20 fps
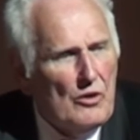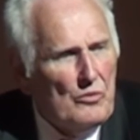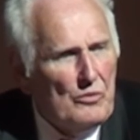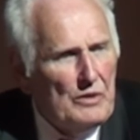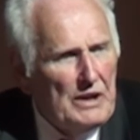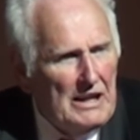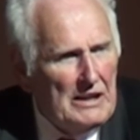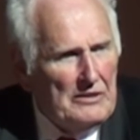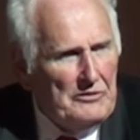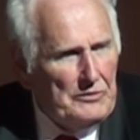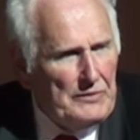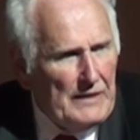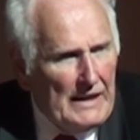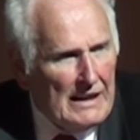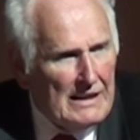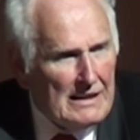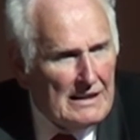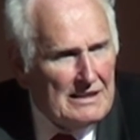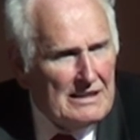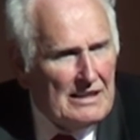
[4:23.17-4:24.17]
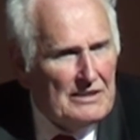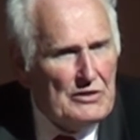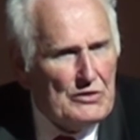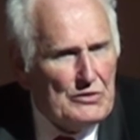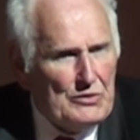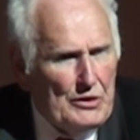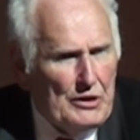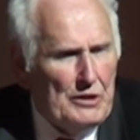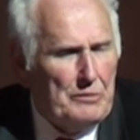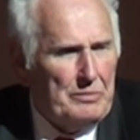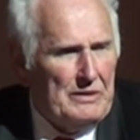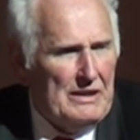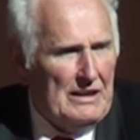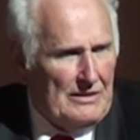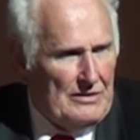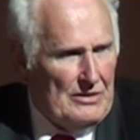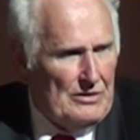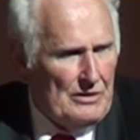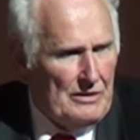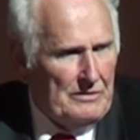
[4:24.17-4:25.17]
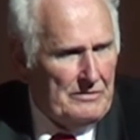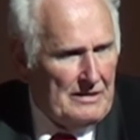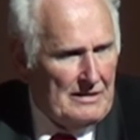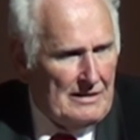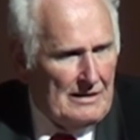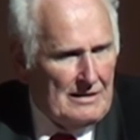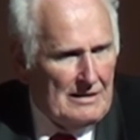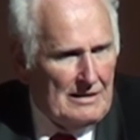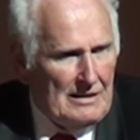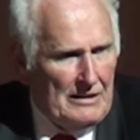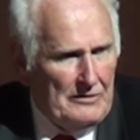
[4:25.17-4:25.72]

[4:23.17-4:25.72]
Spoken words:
we in fact disturb these services